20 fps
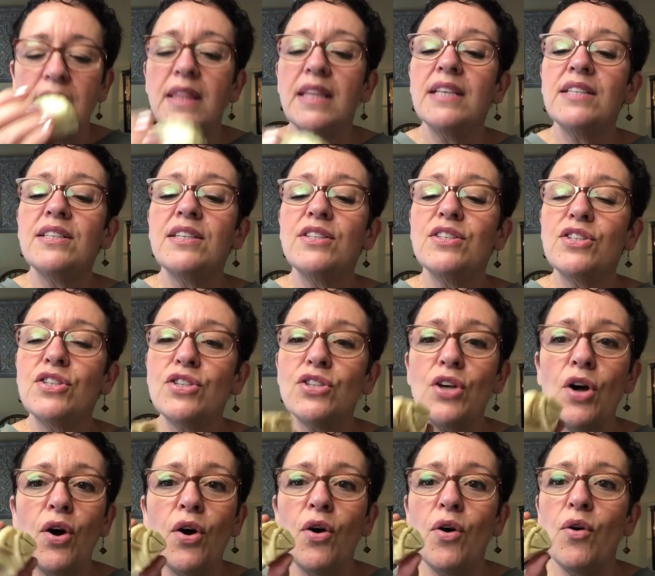This is
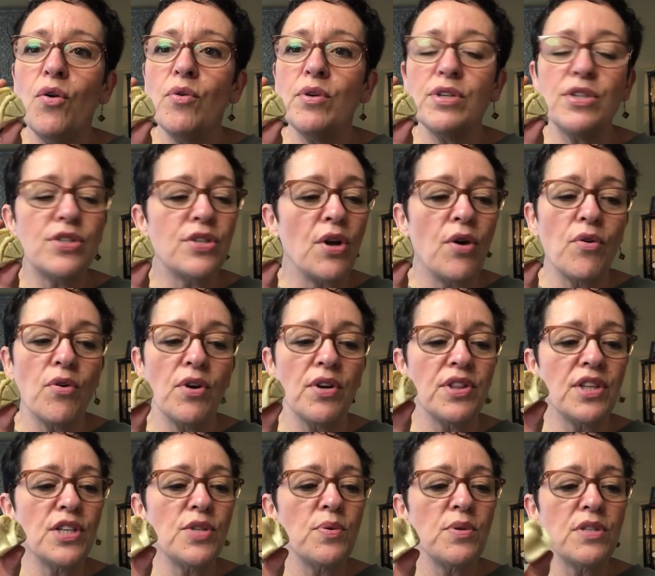so, so
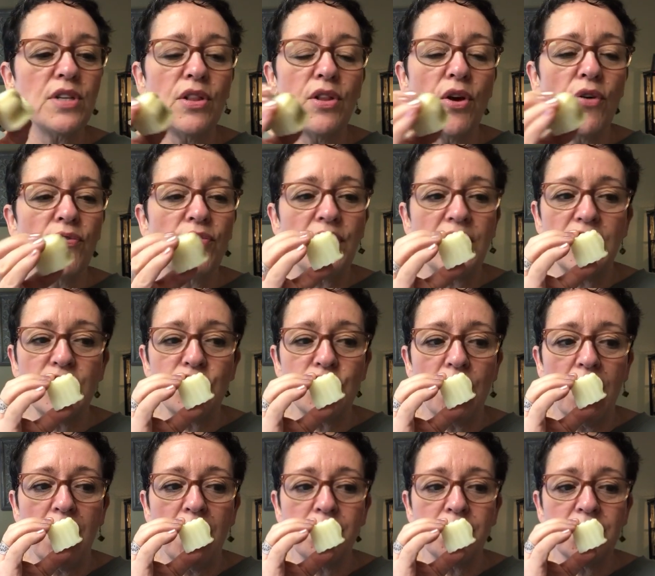good. This was a loaf that I
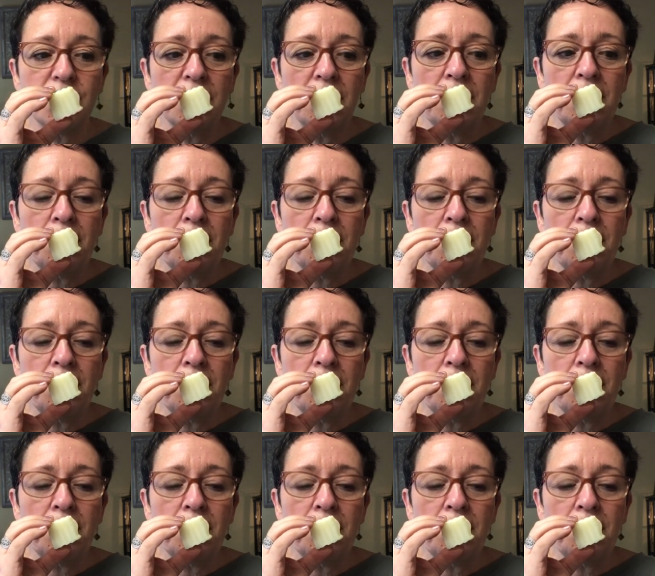chopped.